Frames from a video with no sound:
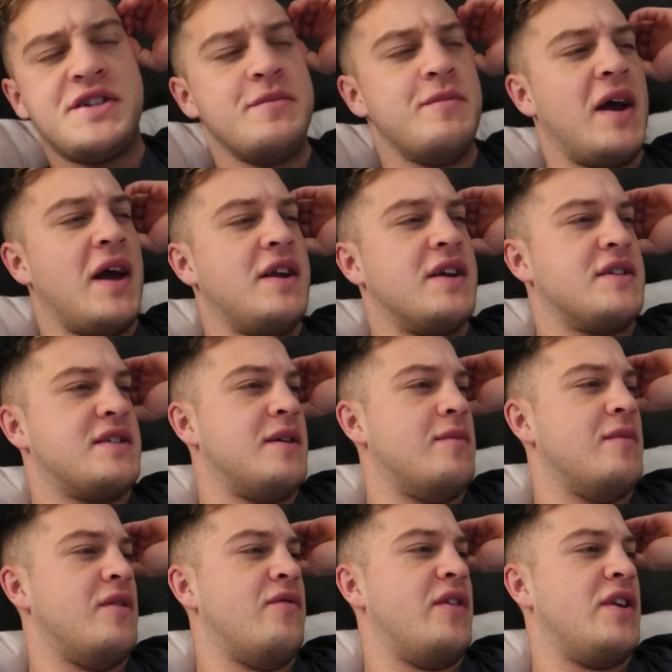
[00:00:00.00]
actually made a
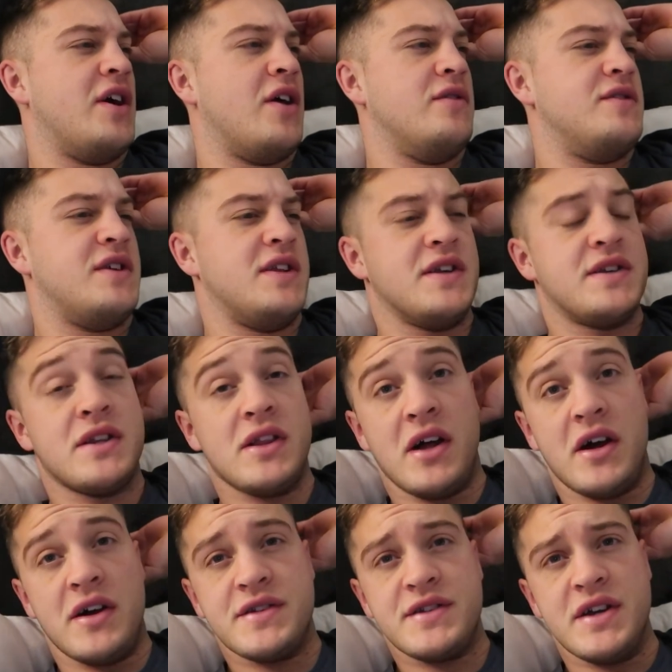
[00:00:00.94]
similar video to this
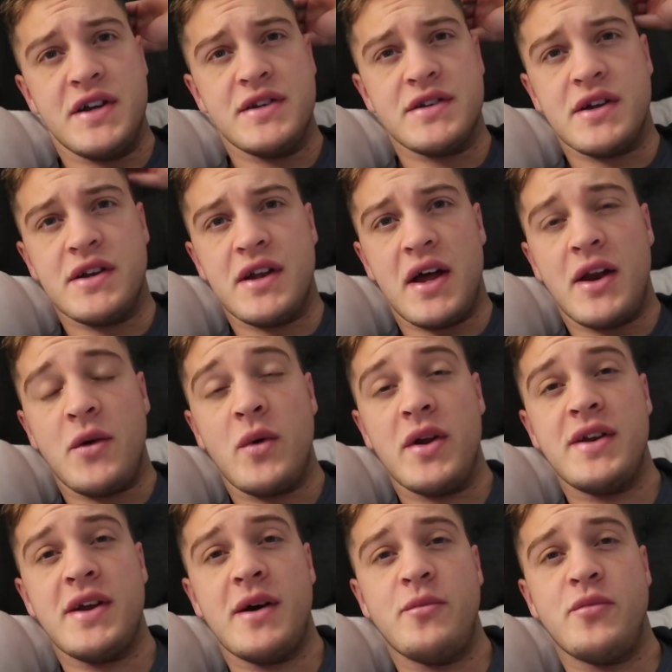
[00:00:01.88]
last season and it
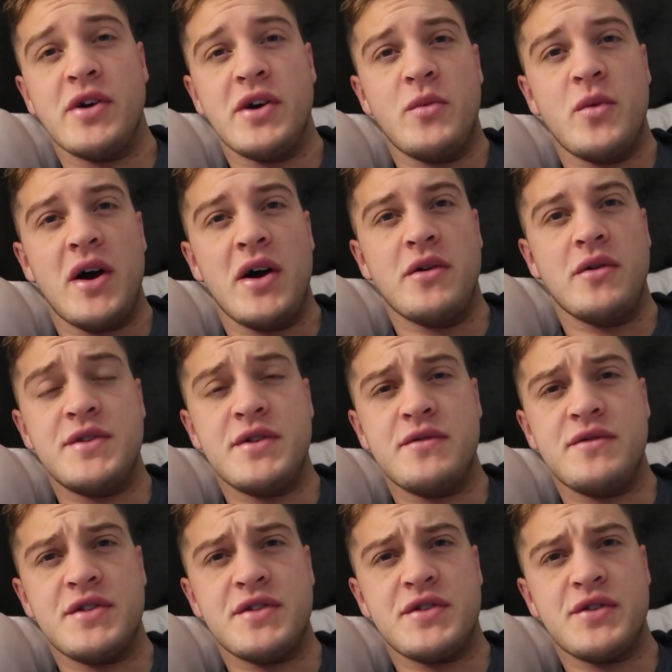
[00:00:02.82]
went down pretty well,
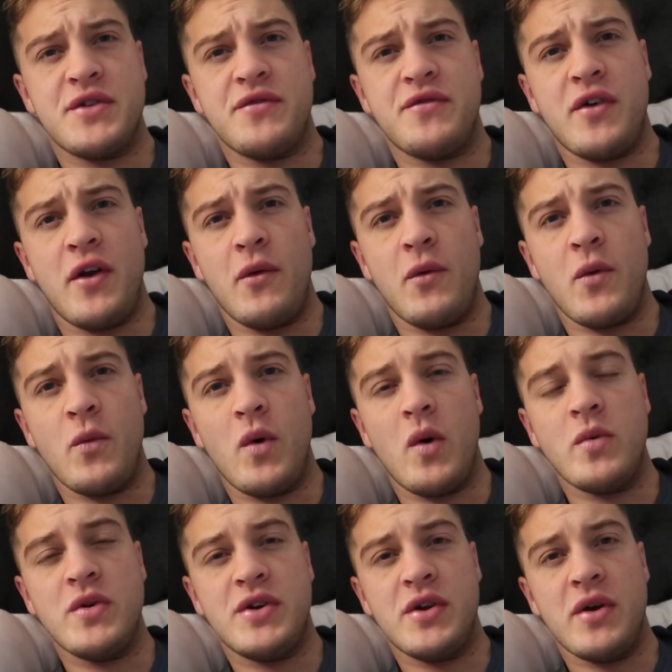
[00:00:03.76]
so just sort of following
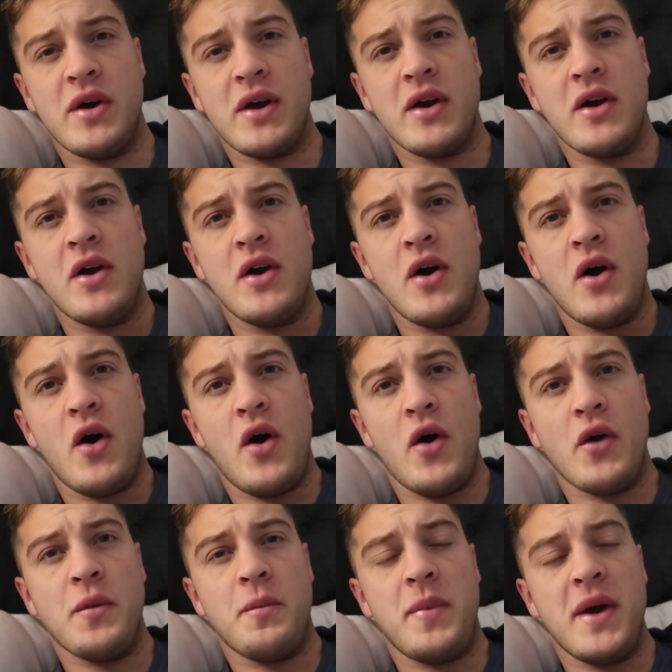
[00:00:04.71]
what we're doing
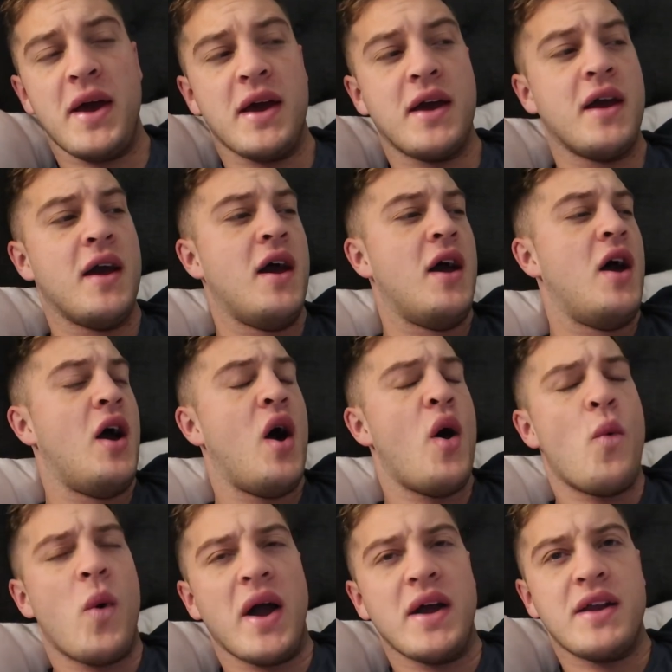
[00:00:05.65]
on a big
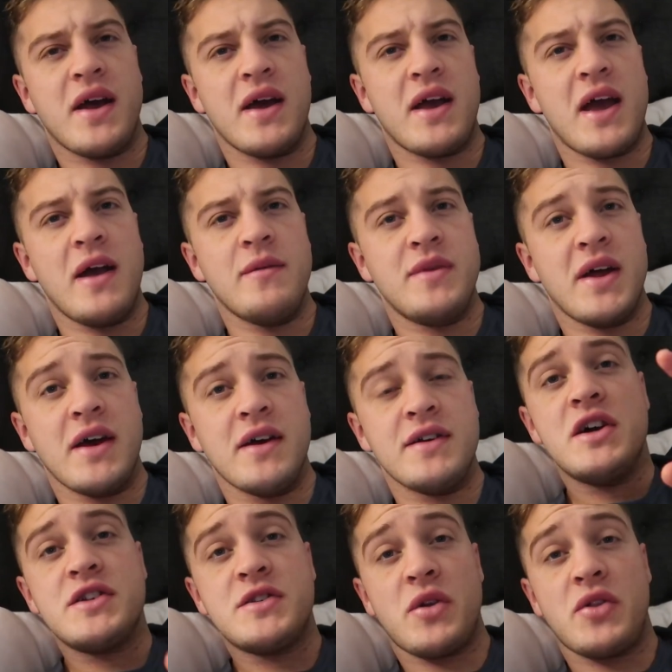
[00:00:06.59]
away day, game
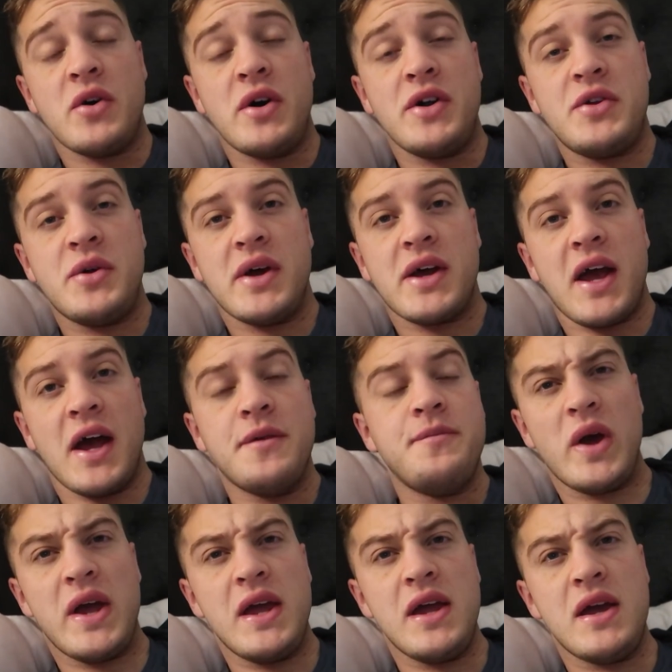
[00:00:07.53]
day. So I thought I'd do it
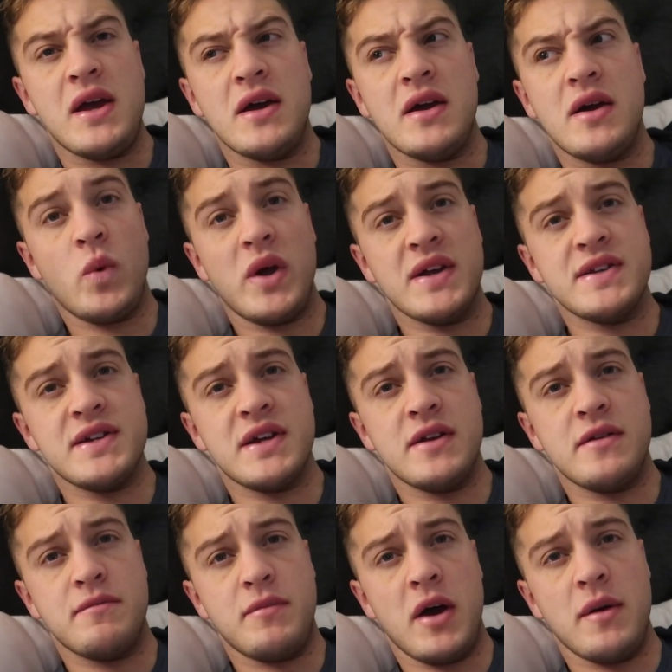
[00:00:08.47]
again. We as
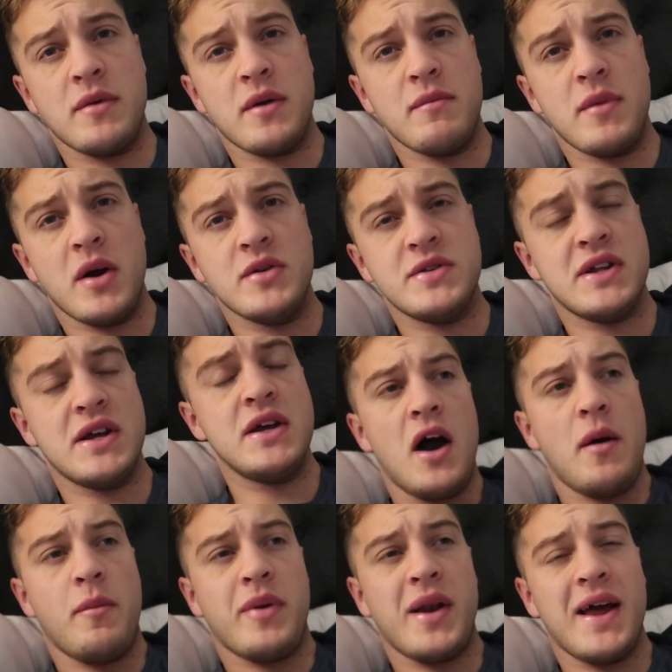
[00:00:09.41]
in Birmingham Moseley,
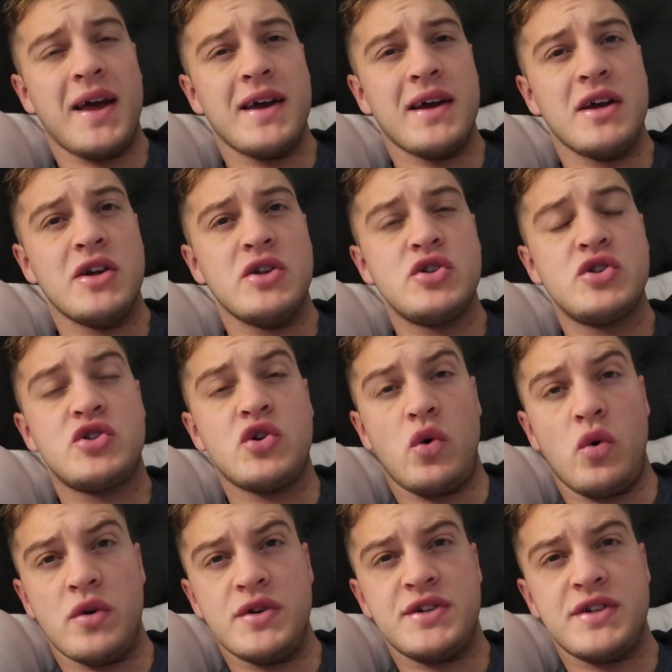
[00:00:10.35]
are playing
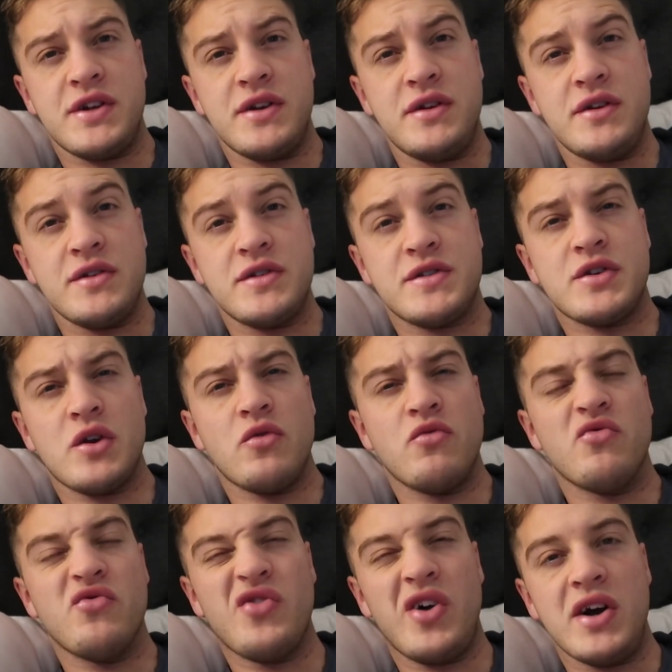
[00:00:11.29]
Taunton, so
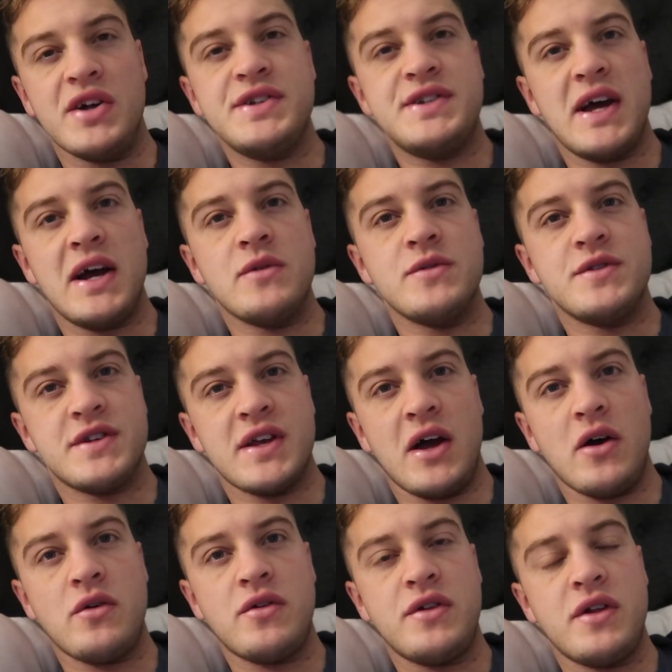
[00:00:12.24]
right down
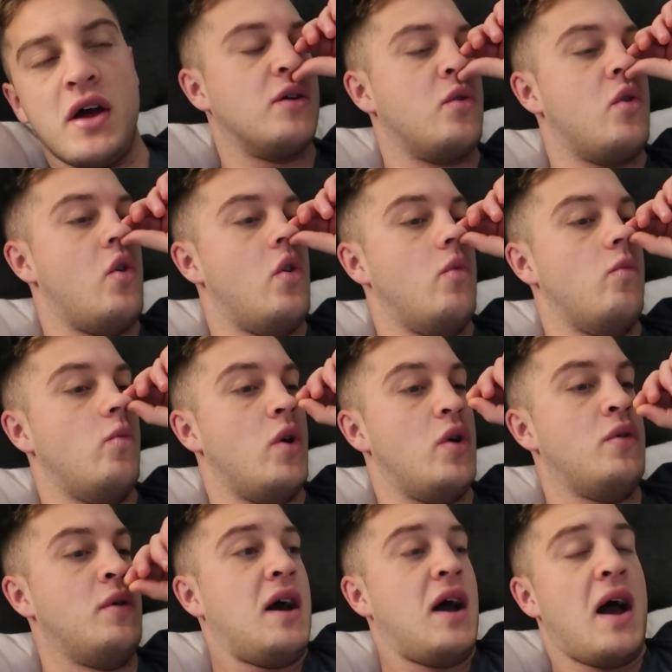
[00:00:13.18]
south in
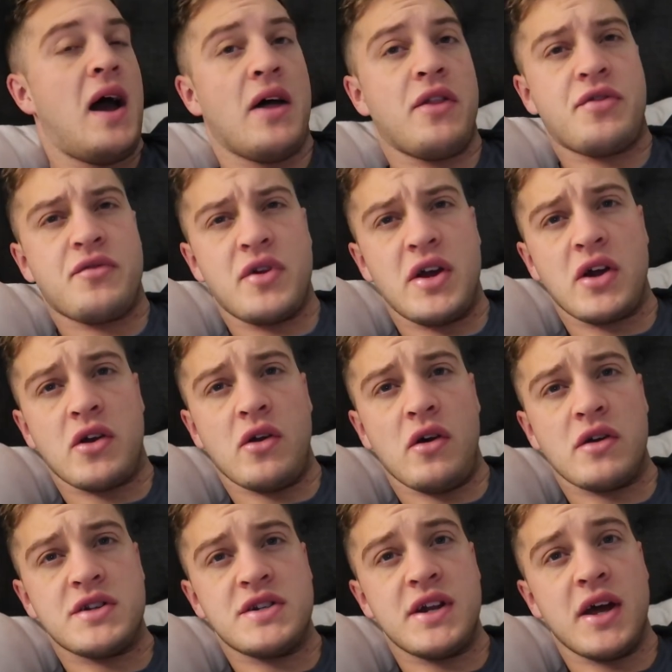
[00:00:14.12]
Cornwall. At 3
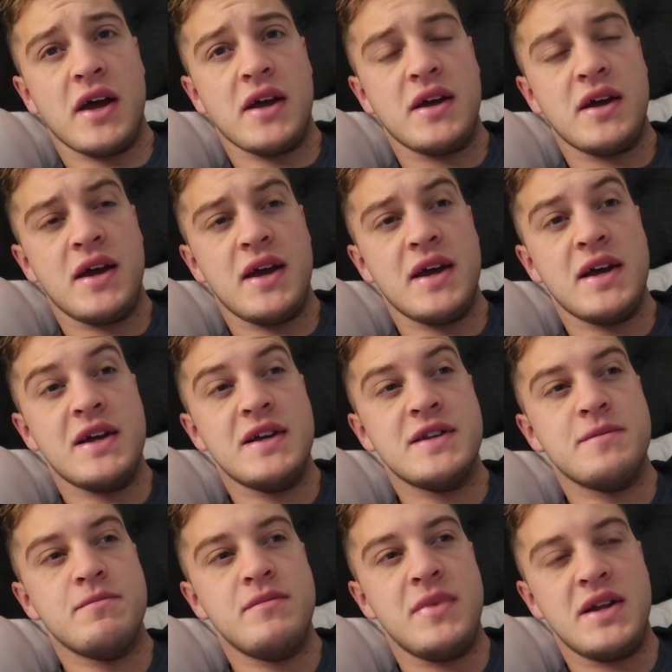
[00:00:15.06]
o'clock today, it
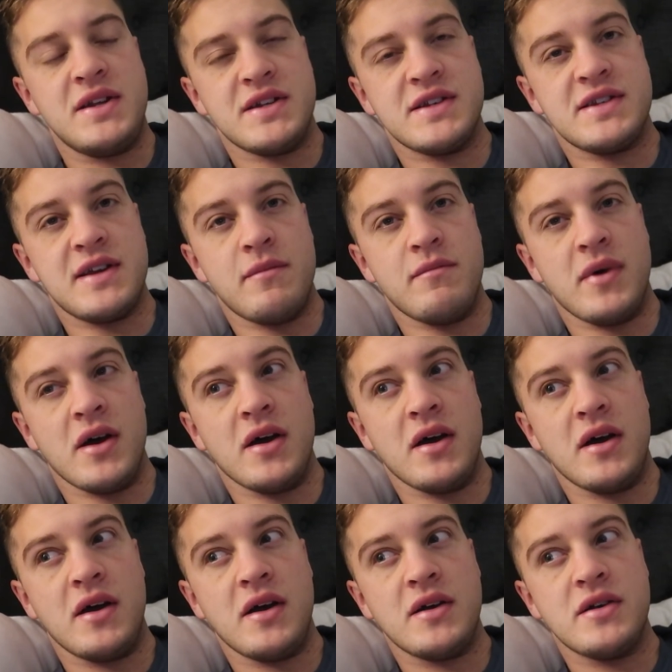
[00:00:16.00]
is
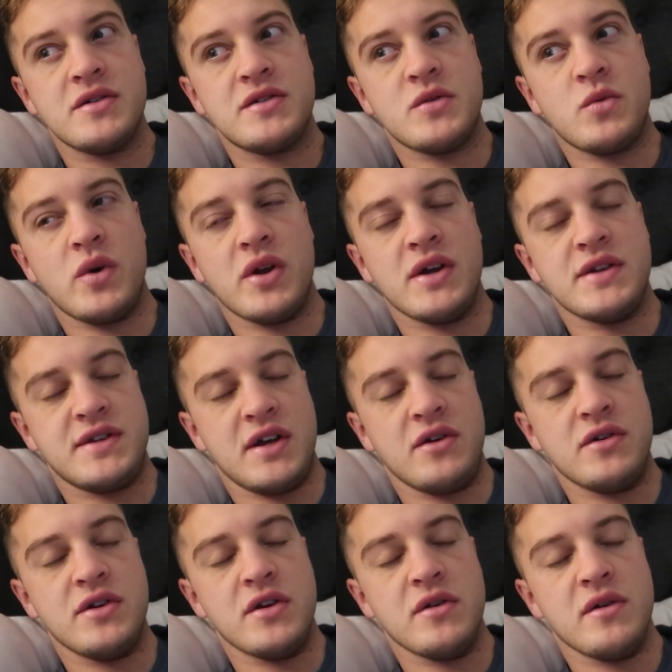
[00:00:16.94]
mid-December, so when I
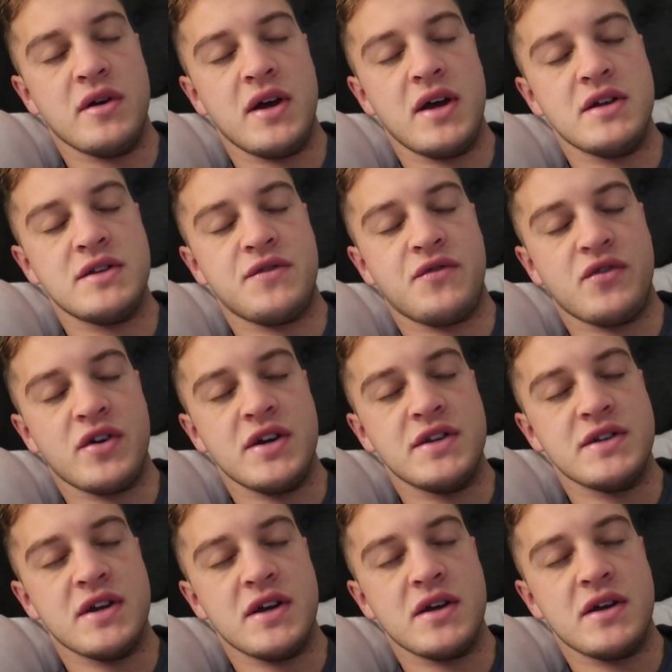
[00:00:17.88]
tell you it's
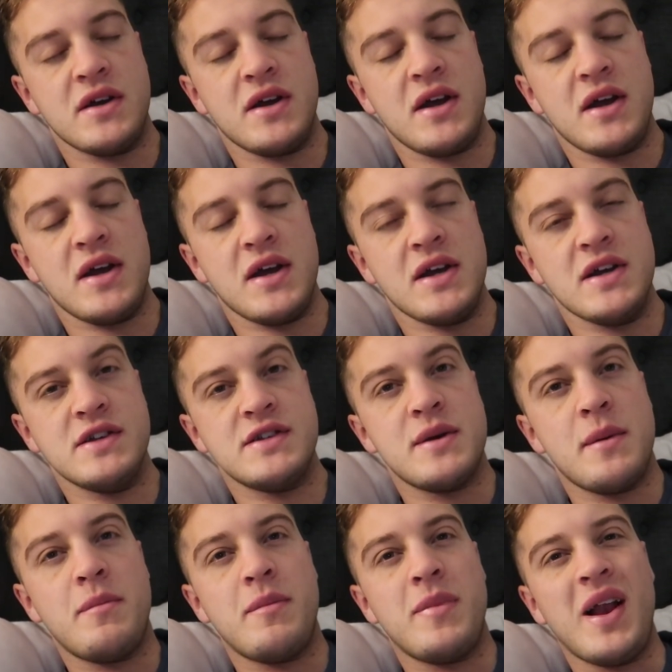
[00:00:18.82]
freezing, it
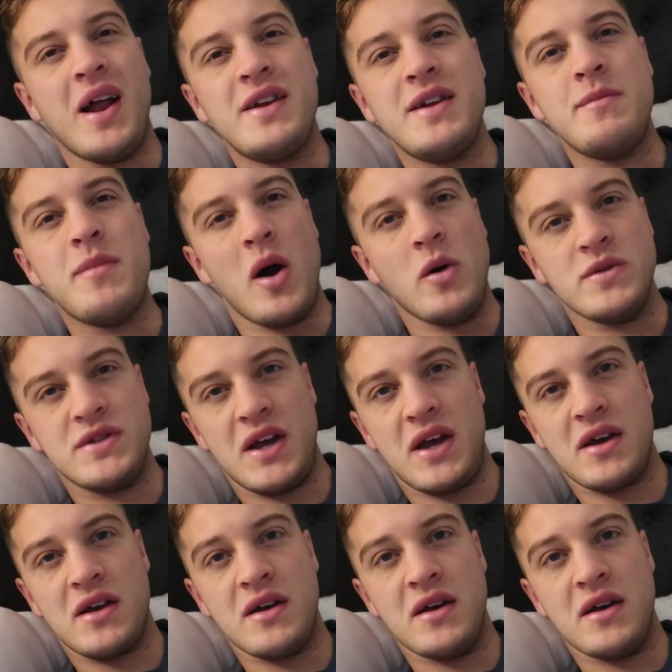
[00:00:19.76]
is bloody Baltic.